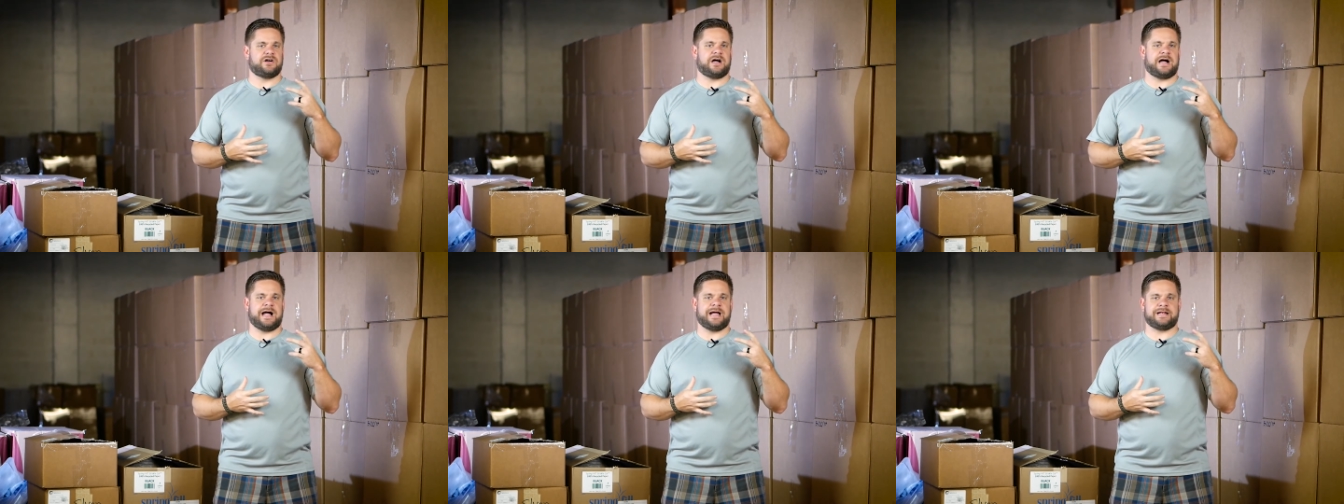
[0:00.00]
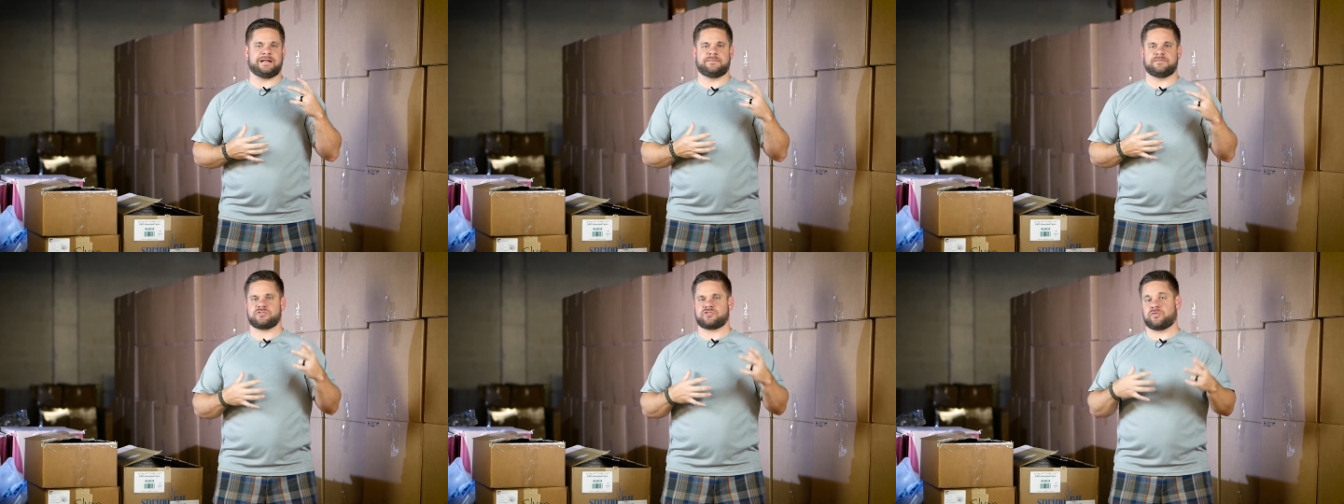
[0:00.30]

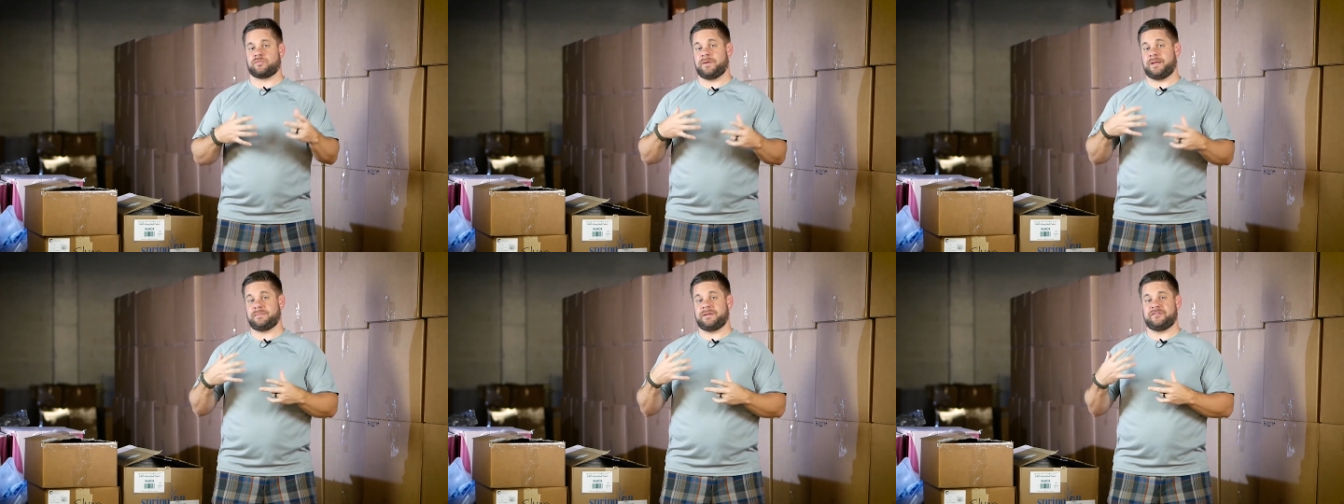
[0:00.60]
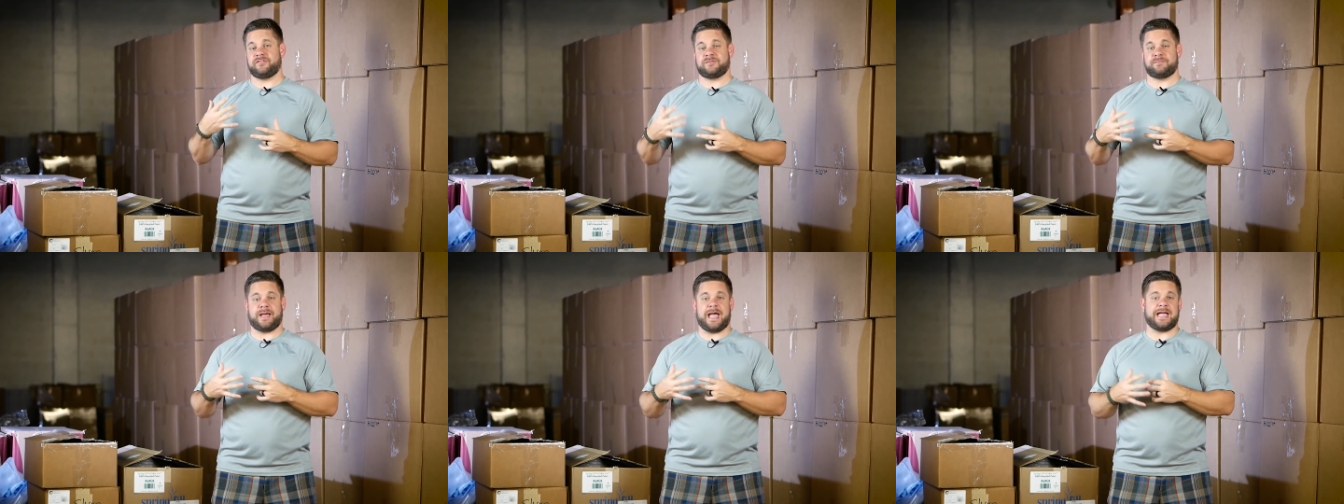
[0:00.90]
items or maybe
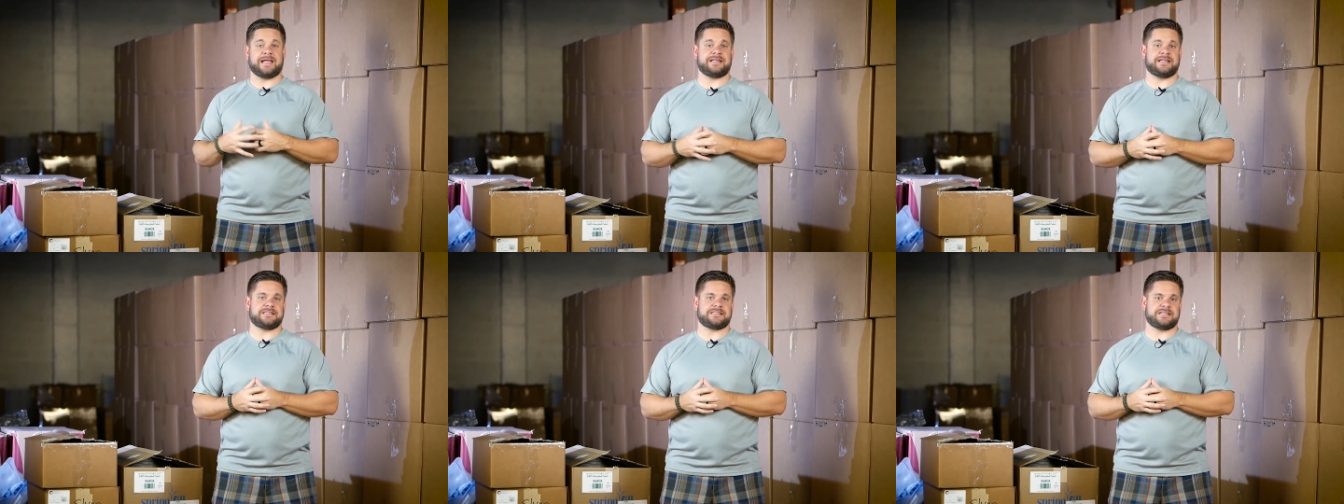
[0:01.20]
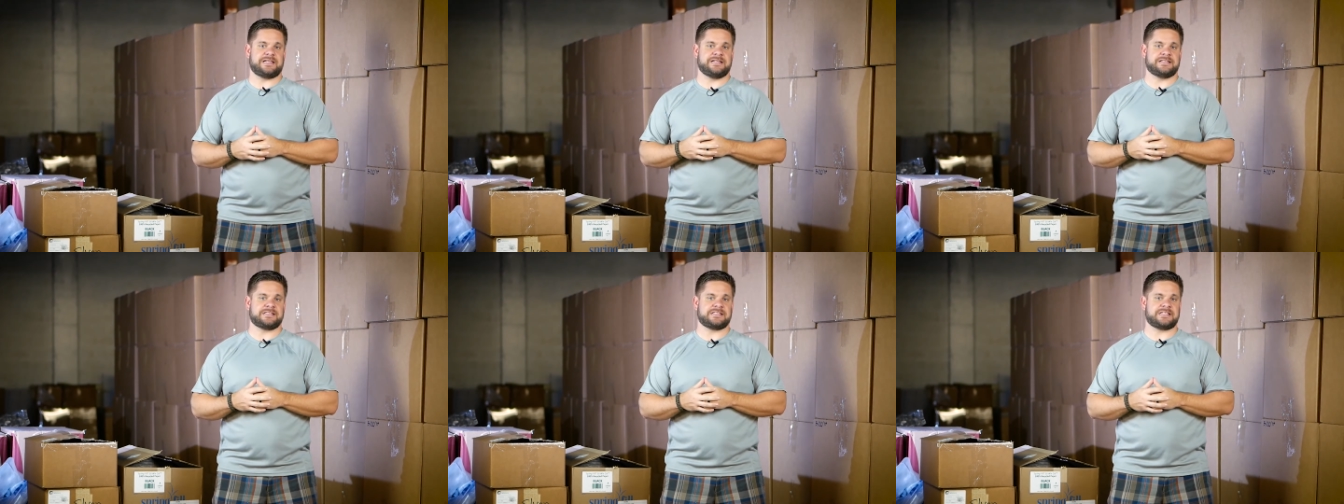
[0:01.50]
even magnets
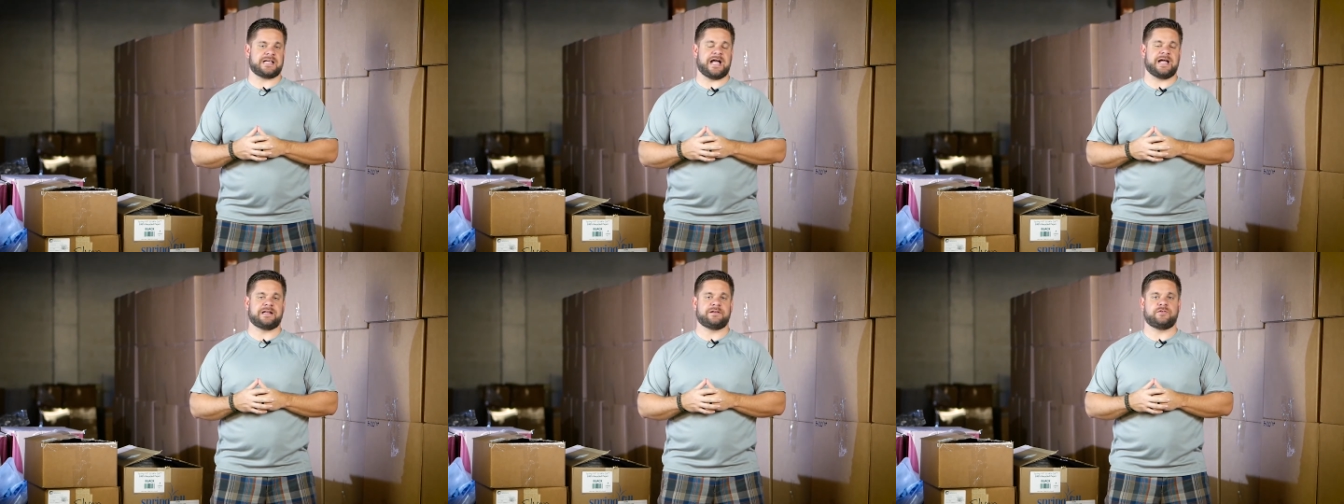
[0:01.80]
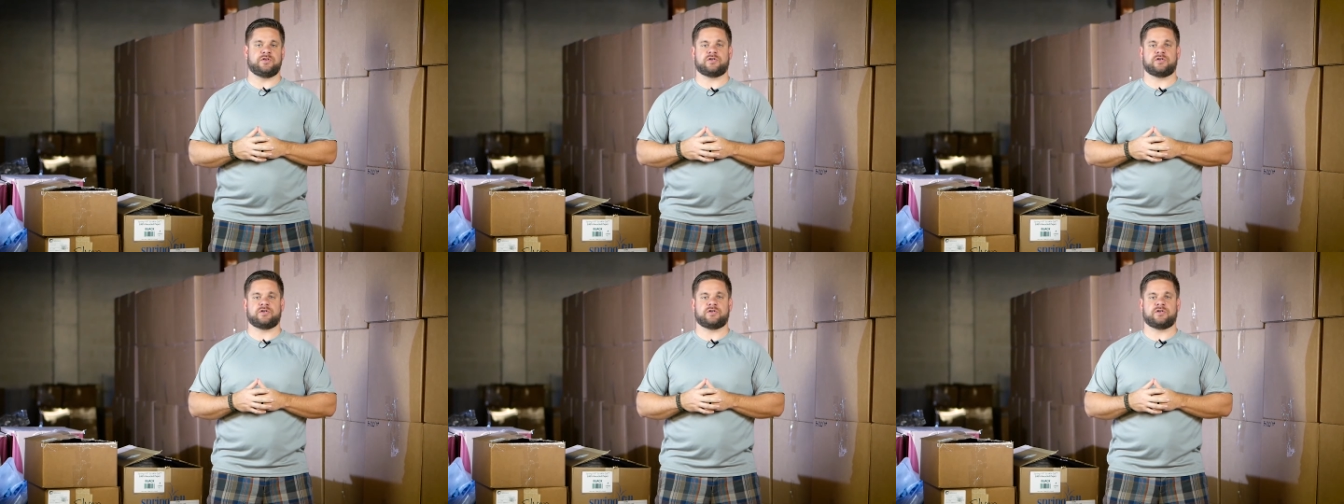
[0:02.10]
inside of